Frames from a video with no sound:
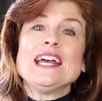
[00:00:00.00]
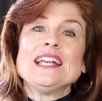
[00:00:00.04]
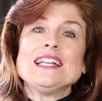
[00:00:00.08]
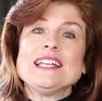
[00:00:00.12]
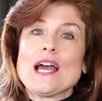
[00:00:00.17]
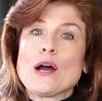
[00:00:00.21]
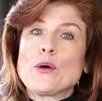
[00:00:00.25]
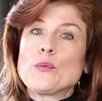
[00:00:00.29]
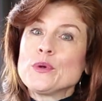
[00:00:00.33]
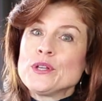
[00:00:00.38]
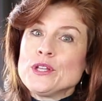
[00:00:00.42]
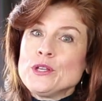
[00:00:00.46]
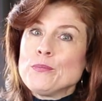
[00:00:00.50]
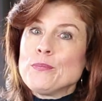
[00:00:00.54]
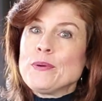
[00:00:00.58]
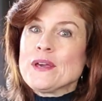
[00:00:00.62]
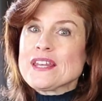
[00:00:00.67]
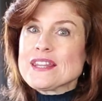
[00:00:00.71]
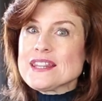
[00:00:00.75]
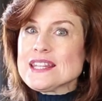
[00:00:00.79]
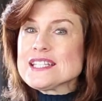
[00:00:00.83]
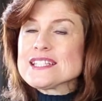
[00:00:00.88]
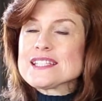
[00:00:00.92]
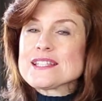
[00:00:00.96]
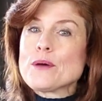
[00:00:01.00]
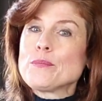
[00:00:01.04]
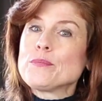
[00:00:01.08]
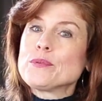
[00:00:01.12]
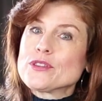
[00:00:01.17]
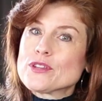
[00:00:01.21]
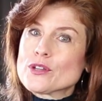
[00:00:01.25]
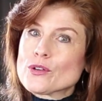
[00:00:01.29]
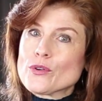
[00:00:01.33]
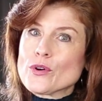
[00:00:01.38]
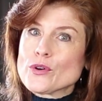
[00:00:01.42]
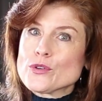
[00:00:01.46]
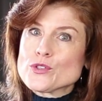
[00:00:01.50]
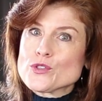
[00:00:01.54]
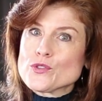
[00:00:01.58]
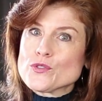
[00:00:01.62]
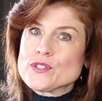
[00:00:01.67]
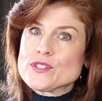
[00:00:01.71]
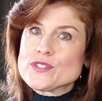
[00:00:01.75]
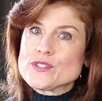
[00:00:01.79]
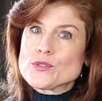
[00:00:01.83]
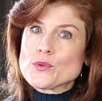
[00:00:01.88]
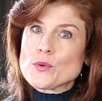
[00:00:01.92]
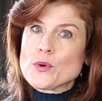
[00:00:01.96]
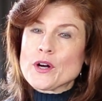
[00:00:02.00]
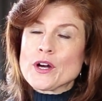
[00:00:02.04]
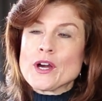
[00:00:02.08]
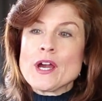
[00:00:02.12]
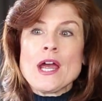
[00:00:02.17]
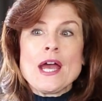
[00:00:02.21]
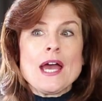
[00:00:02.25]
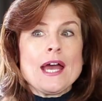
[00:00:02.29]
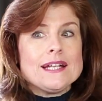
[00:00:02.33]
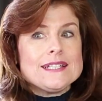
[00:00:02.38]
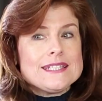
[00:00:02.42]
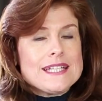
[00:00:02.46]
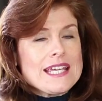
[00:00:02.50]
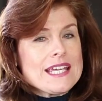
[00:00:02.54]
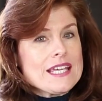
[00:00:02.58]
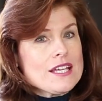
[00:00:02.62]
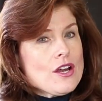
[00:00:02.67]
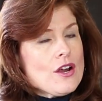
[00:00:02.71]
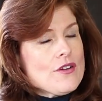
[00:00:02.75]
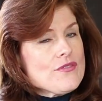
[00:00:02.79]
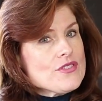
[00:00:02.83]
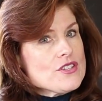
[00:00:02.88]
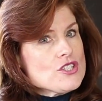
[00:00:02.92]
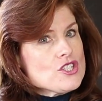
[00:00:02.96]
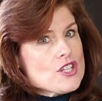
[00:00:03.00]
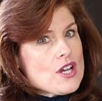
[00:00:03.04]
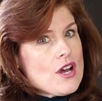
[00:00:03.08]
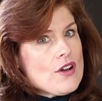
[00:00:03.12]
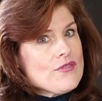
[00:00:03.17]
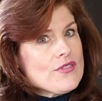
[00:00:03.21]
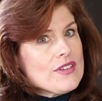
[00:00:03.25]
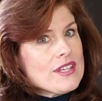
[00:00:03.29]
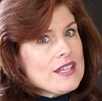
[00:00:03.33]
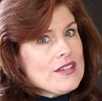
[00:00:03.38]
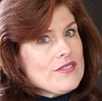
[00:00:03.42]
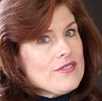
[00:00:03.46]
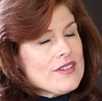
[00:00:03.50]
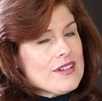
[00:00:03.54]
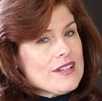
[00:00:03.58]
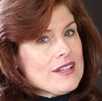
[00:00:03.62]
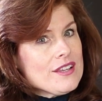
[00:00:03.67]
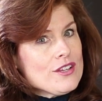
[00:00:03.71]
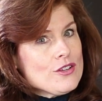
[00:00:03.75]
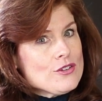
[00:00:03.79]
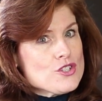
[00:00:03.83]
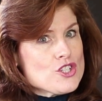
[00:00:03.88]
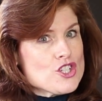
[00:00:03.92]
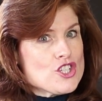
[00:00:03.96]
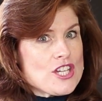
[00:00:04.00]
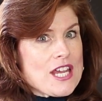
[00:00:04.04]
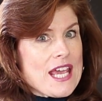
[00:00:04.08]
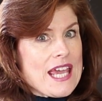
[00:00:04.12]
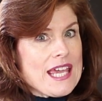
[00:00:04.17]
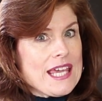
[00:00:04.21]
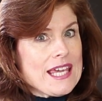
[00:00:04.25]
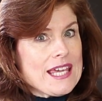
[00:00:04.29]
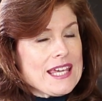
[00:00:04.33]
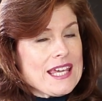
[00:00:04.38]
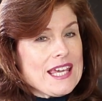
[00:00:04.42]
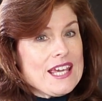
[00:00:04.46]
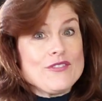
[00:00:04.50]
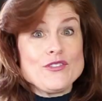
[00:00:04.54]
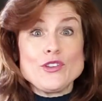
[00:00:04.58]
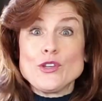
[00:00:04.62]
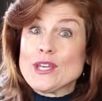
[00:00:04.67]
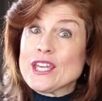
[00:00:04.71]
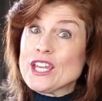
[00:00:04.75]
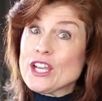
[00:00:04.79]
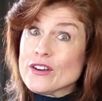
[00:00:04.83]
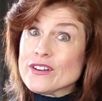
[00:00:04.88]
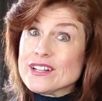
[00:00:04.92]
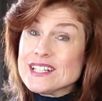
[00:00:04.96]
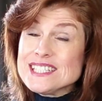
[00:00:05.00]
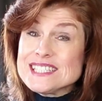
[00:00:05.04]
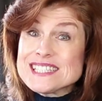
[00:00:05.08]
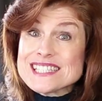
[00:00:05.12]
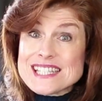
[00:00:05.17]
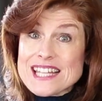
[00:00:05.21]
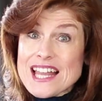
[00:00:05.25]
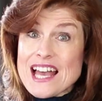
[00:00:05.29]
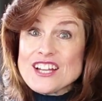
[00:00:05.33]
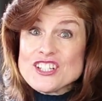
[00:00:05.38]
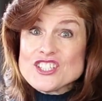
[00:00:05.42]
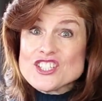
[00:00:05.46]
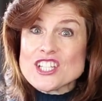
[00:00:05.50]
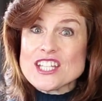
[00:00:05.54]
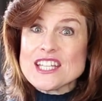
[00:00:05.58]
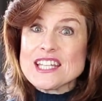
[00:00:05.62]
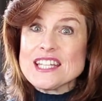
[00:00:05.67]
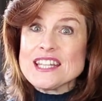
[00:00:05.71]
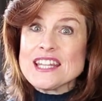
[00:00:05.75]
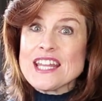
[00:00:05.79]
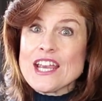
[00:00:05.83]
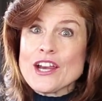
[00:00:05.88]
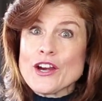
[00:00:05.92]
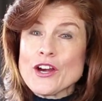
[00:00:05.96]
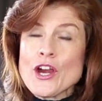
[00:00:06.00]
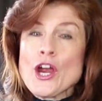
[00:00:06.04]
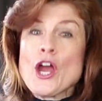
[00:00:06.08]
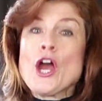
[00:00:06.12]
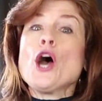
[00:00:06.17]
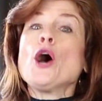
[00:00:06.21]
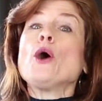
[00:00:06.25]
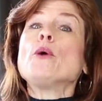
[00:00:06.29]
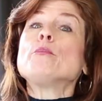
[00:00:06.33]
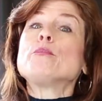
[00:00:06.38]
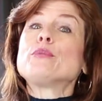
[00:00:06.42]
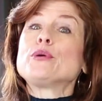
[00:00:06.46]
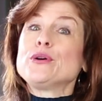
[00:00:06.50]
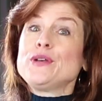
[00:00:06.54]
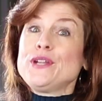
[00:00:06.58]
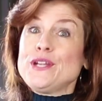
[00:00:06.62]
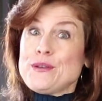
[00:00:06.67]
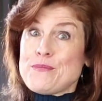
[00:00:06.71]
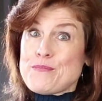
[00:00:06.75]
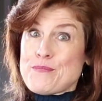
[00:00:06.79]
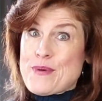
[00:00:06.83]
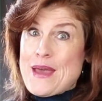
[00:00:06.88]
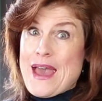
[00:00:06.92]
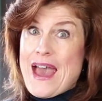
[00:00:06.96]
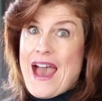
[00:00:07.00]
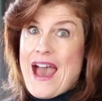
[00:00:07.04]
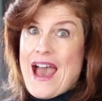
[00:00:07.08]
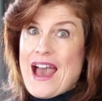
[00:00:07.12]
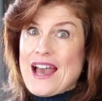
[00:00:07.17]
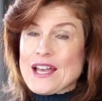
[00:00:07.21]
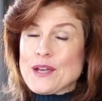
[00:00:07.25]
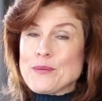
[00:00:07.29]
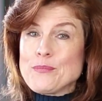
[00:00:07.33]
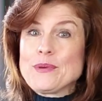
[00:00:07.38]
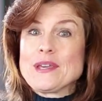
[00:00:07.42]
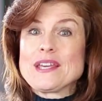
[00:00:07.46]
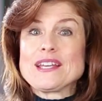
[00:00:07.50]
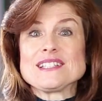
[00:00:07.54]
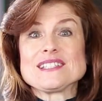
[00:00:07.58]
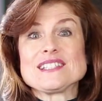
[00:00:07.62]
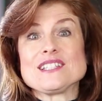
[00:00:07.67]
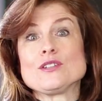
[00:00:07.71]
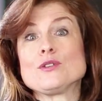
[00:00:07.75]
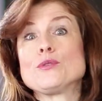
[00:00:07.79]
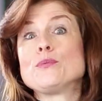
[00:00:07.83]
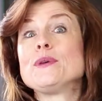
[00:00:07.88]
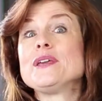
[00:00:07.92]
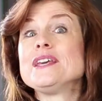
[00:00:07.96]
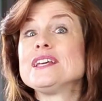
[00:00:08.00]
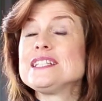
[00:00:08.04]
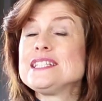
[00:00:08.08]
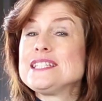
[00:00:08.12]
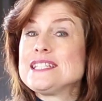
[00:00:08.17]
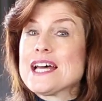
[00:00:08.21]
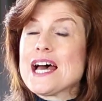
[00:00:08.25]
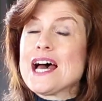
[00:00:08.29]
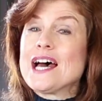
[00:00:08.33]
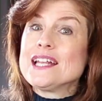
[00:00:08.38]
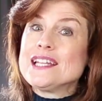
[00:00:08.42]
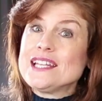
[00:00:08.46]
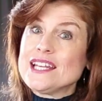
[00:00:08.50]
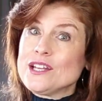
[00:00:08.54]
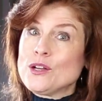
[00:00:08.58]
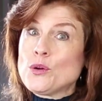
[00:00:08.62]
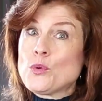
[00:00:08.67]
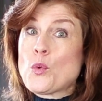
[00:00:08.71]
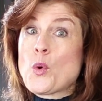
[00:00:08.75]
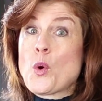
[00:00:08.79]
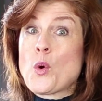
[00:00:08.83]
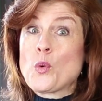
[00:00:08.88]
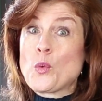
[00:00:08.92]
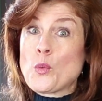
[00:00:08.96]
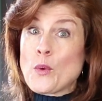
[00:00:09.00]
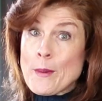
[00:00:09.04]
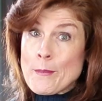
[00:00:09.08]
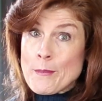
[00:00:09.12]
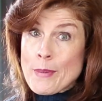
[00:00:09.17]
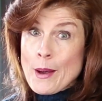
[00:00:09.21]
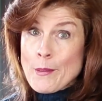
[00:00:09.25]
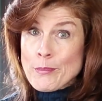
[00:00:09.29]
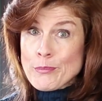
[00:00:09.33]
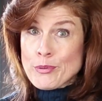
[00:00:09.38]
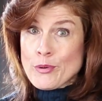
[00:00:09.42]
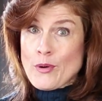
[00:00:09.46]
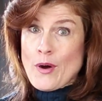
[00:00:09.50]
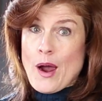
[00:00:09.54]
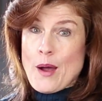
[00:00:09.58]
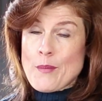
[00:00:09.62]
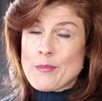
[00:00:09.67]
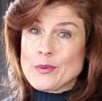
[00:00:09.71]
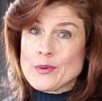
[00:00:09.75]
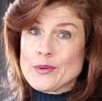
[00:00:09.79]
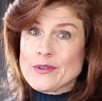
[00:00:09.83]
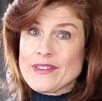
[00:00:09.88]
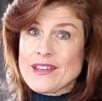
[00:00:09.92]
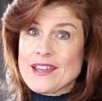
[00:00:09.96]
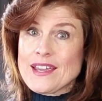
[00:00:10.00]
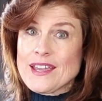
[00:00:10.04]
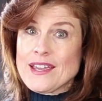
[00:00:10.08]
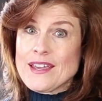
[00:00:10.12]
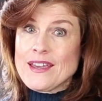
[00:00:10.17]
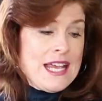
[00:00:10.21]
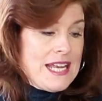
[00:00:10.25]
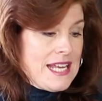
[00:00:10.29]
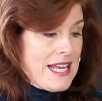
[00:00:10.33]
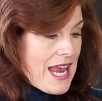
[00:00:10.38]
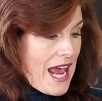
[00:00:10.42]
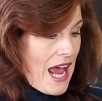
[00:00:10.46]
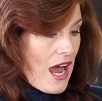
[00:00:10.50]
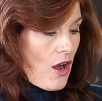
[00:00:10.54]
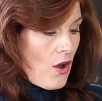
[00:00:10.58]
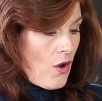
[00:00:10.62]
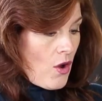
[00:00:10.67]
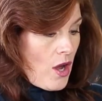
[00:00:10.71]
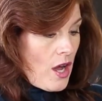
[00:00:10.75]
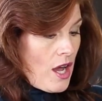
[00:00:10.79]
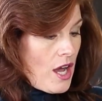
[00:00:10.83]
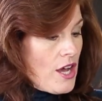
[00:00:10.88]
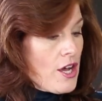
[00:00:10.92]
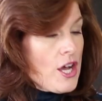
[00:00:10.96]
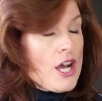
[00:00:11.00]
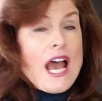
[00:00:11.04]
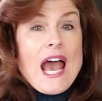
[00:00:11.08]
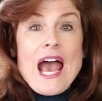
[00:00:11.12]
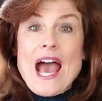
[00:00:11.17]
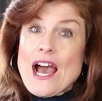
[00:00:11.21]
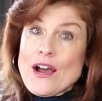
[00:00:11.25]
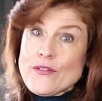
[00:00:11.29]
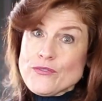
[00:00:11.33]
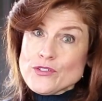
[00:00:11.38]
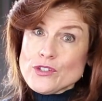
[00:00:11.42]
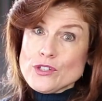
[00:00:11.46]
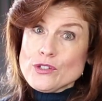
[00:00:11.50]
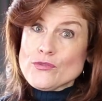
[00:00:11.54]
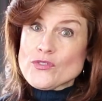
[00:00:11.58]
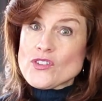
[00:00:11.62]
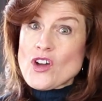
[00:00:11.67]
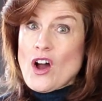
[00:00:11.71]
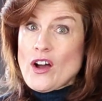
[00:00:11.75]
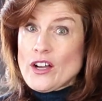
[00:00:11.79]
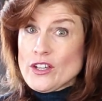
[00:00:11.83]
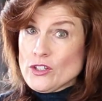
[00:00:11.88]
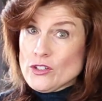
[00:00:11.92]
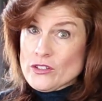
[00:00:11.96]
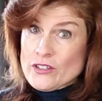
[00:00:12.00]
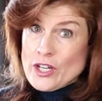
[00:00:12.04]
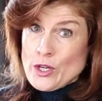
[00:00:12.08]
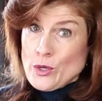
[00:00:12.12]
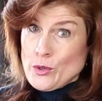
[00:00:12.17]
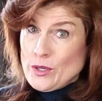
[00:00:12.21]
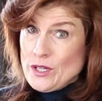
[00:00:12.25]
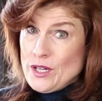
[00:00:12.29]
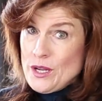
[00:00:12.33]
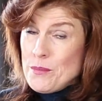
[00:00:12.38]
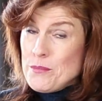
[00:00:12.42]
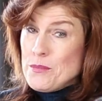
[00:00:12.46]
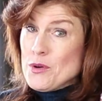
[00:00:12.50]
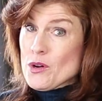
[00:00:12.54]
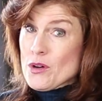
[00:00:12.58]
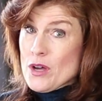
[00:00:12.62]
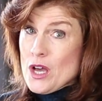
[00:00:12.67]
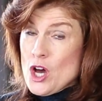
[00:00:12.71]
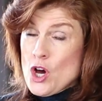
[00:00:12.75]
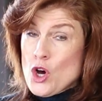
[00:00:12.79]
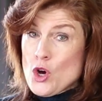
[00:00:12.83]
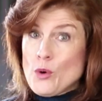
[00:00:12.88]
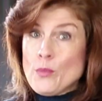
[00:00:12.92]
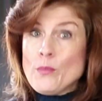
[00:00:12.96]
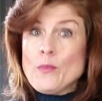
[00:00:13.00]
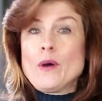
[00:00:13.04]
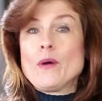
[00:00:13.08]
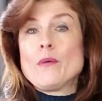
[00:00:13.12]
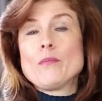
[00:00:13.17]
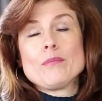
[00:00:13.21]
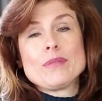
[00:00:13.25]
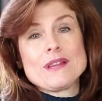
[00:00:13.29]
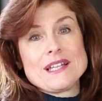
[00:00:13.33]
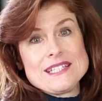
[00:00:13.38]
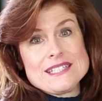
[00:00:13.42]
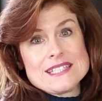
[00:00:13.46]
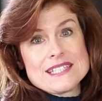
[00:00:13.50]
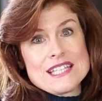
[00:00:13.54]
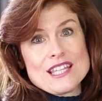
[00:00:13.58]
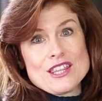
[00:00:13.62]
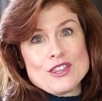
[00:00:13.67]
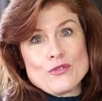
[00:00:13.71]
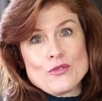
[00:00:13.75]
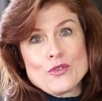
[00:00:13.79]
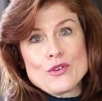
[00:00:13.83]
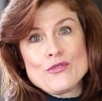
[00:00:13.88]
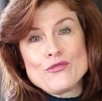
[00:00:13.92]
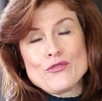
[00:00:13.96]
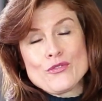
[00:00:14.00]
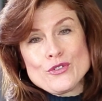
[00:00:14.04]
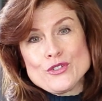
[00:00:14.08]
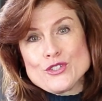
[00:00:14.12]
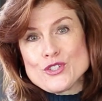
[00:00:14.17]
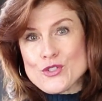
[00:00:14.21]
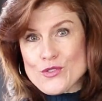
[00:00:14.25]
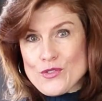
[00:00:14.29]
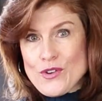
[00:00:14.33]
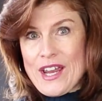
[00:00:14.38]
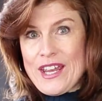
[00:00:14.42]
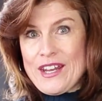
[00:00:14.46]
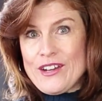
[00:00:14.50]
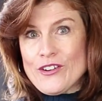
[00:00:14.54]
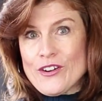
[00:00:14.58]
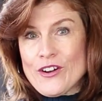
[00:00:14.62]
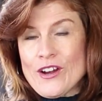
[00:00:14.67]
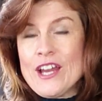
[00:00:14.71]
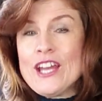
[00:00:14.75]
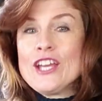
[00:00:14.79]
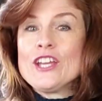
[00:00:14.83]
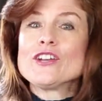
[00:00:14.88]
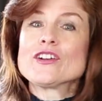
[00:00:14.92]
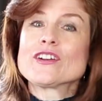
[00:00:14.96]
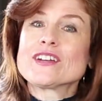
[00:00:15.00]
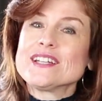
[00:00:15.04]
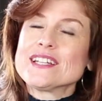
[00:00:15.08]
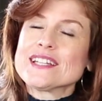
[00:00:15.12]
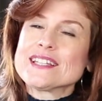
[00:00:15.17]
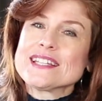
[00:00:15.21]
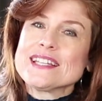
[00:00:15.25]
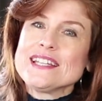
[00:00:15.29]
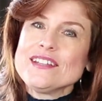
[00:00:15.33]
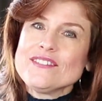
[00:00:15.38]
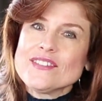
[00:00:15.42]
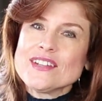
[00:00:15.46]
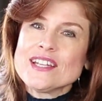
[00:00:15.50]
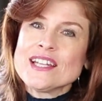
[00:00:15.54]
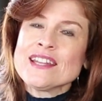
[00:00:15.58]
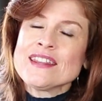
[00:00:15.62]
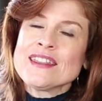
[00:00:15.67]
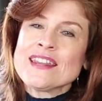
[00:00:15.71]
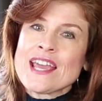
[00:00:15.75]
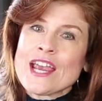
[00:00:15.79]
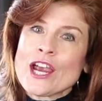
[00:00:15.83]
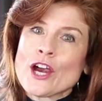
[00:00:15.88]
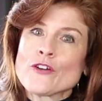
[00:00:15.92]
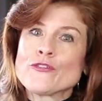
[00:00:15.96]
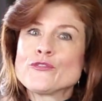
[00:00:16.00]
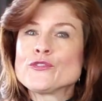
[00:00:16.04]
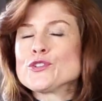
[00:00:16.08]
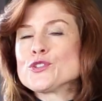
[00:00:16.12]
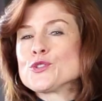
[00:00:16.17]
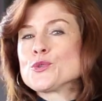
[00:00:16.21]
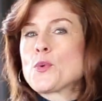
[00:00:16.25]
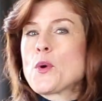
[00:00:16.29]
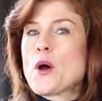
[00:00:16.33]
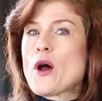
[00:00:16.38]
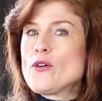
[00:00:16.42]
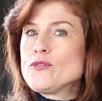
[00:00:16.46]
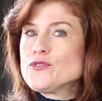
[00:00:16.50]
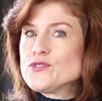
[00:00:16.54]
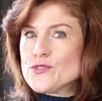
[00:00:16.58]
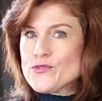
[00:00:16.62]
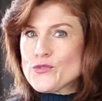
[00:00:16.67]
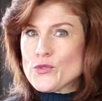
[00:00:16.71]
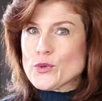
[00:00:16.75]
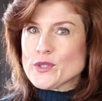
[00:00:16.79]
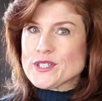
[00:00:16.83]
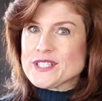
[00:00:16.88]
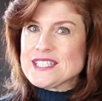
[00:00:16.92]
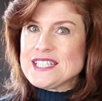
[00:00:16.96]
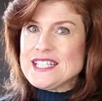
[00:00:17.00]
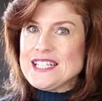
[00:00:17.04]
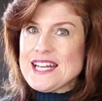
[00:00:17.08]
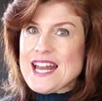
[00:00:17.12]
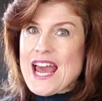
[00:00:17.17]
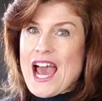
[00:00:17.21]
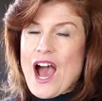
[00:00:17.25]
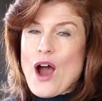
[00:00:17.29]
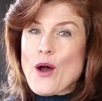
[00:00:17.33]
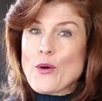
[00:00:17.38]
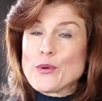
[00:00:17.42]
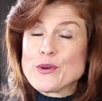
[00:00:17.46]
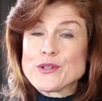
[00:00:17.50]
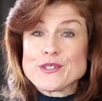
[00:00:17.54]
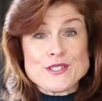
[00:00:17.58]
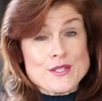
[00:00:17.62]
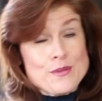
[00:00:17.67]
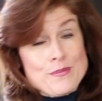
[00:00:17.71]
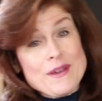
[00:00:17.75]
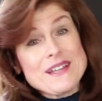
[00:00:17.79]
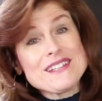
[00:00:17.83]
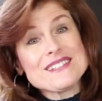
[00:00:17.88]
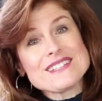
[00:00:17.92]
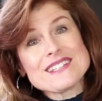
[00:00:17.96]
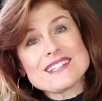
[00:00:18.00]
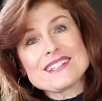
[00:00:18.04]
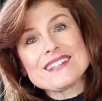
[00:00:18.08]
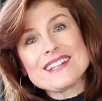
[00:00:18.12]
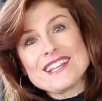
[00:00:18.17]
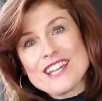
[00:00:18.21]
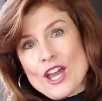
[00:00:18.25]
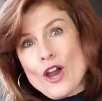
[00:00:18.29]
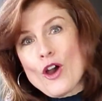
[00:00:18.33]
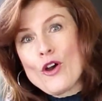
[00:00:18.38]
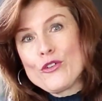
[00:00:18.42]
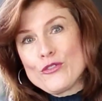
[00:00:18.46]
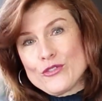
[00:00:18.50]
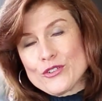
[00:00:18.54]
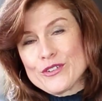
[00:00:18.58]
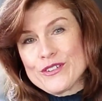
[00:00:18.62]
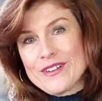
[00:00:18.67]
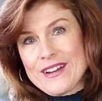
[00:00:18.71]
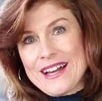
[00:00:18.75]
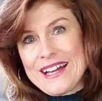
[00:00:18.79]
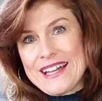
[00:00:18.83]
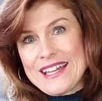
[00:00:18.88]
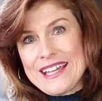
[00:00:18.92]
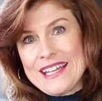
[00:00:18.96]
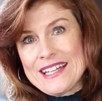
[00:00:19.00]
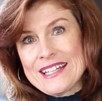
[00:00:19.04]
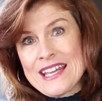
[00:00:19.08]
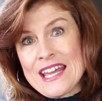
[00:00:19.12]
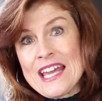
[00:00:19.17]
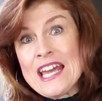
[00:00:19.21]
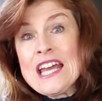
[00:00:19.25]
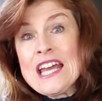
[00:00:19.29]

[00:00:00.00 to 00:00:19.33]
Now, when you pick this up at the grocery store, take it off the shelf and give it a little shake. If you hear any sloshing in there, put it back because it'll be a dud and it won't whip up properly. Now, after you've got your coconut milk home, place it in the refrigerator. You're going to leave it in there for 12 to 14 hours, so basically overnight.